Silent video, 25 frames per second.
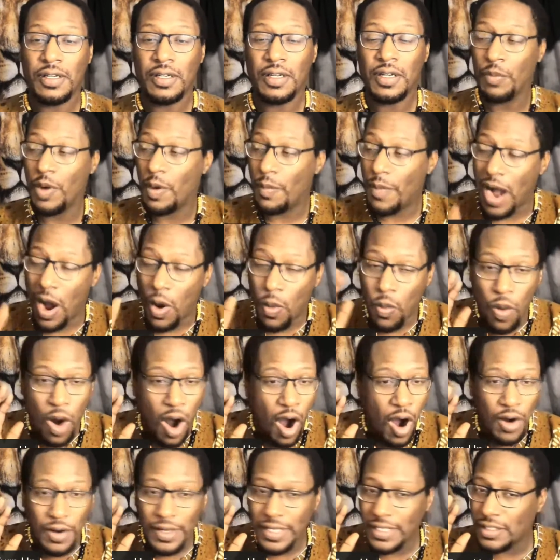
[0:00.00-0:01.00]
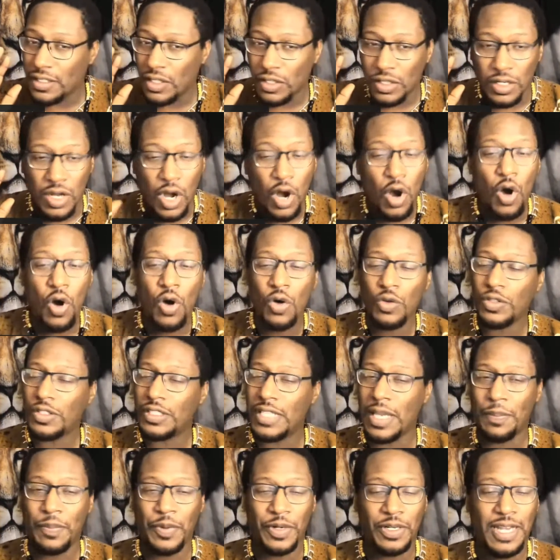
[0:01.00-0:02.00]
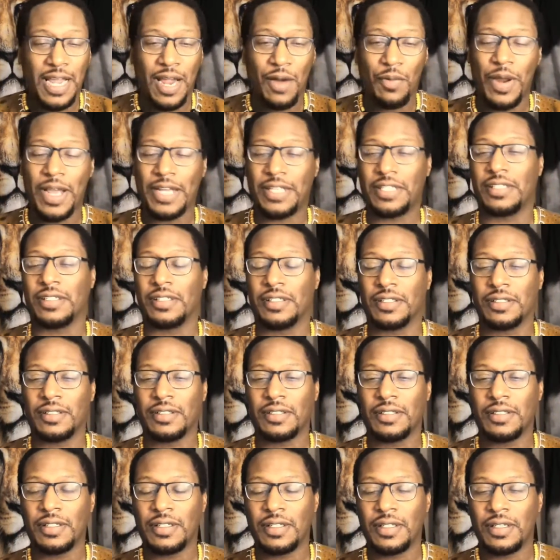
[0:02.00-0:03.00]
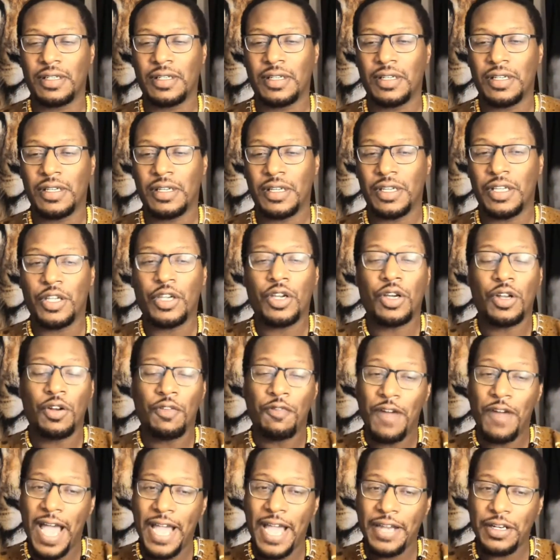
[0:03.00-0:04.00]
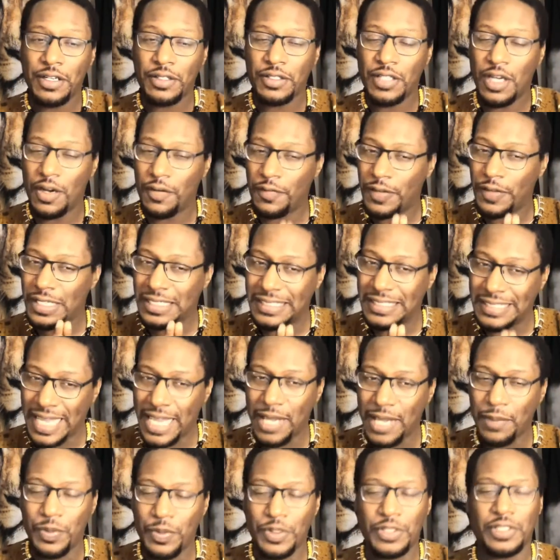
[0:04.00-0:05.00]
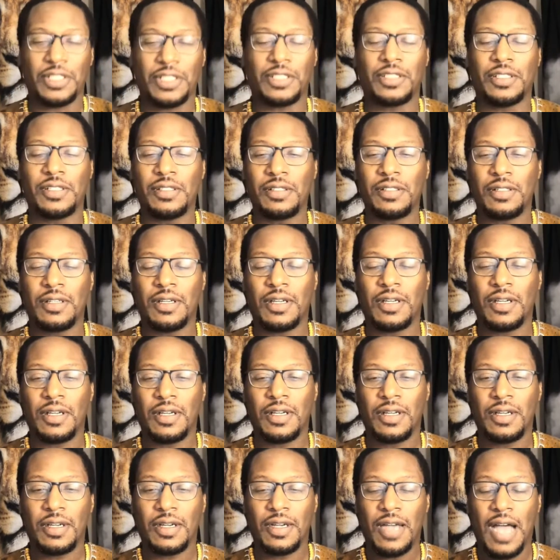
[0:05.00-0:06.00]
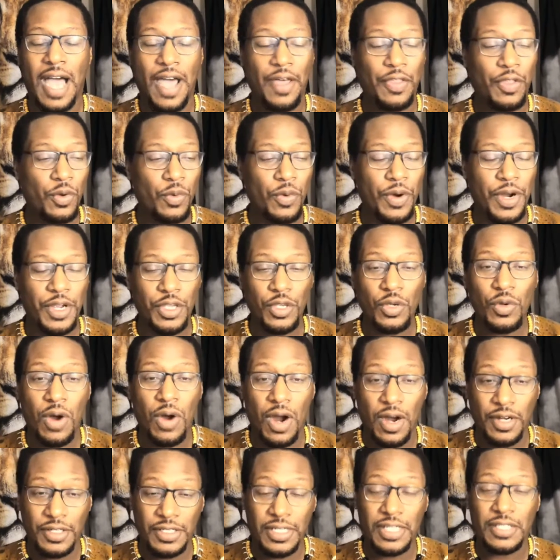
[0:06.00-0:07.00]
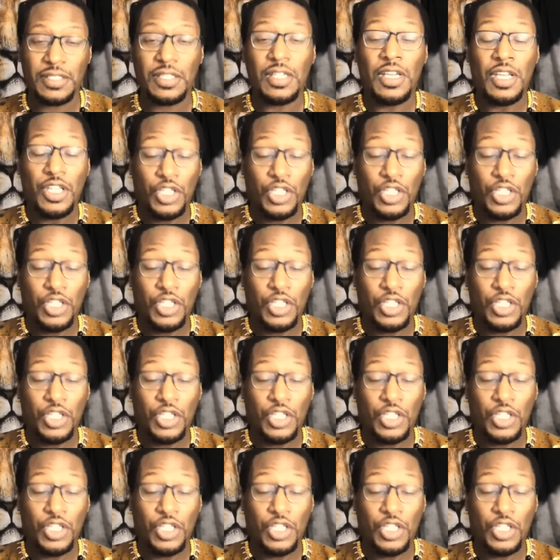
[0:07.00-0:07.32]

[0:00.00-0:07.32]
but my walk is on a whole separate direction, you're going to find yourself in the same position, either where you are just